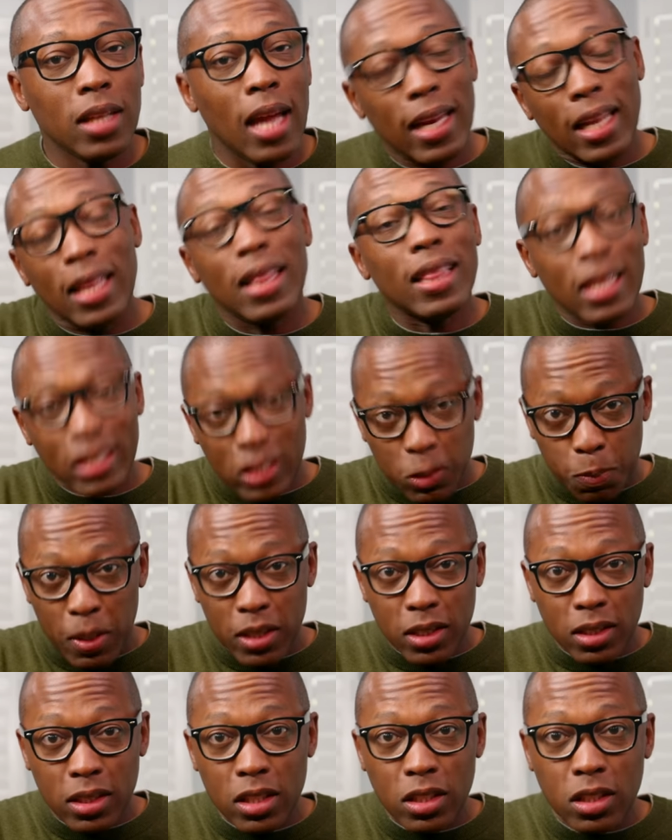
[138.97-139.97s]
and in this
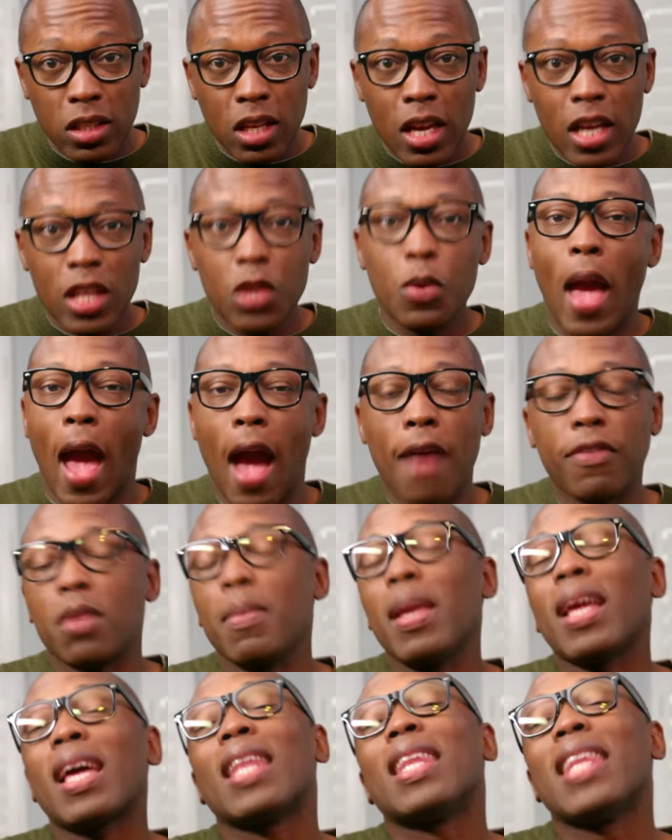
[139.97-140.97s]
business, you have to
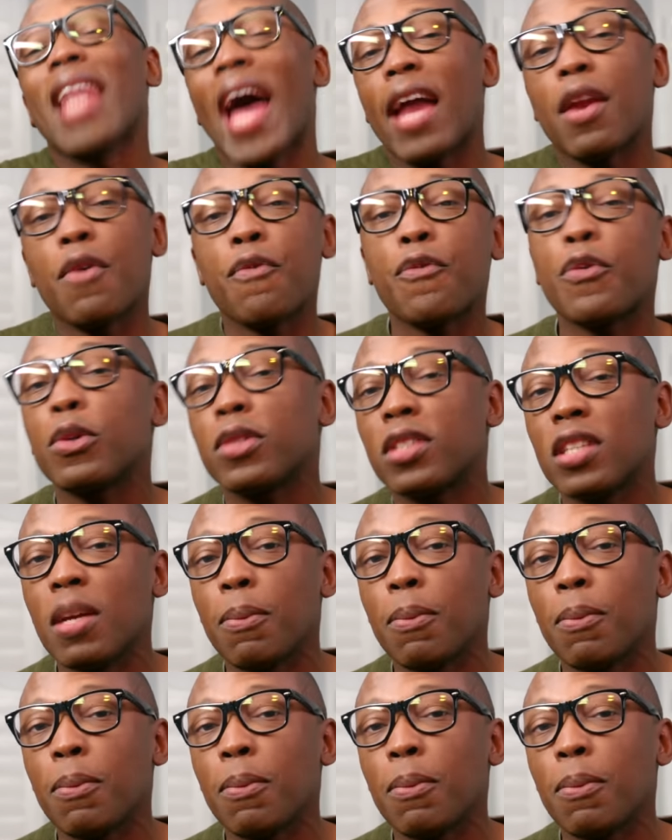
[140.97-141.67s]
make a lot of first